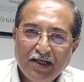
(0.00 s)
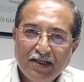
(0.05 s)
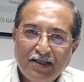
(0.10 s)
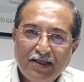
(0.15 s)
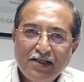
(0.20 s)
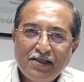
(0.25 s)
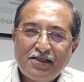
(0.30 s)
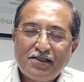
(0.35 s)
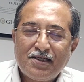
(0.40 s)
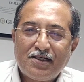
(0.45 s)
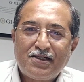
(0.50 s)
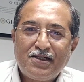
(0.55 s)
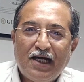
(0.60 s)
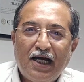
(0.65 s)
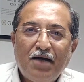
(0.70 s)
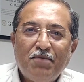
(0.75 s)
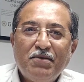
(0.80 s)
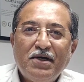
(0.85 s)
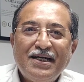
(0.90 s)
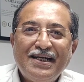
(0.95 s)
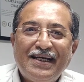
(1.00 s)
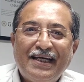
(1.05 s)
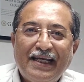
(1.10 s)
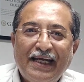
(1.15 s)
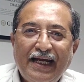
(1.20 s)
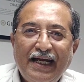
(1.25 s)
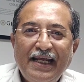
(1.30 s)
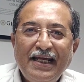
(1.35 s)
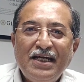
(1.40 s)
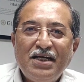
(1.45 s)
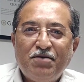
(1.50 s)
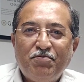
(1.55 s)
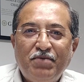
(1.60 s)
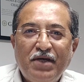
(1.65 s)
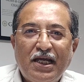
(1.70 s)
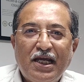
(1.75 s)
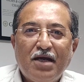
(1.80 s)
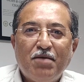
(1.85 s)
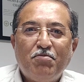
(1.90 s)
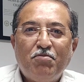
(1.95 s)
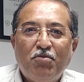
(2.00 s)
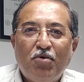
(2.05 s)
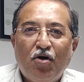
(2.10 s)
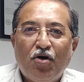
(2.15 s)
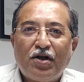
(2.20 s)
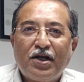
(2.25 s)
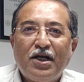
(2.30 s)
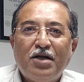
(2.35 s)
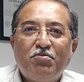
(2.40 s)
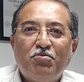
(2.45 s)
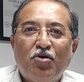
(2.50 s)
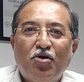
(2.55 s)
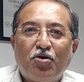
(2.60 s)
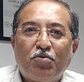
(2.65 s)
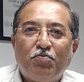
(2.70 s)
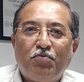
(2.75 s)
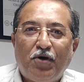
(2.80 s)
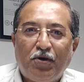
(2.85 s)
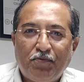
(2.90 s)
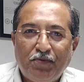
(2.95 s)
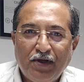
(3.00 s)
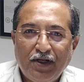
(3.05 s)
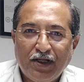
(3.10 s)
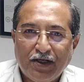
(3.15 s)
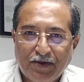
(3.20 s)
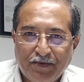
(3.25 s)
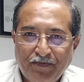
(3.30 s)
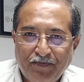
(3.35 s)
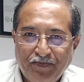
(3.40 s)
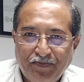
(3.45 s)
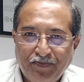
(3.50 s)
this diamond grading became more and more popular,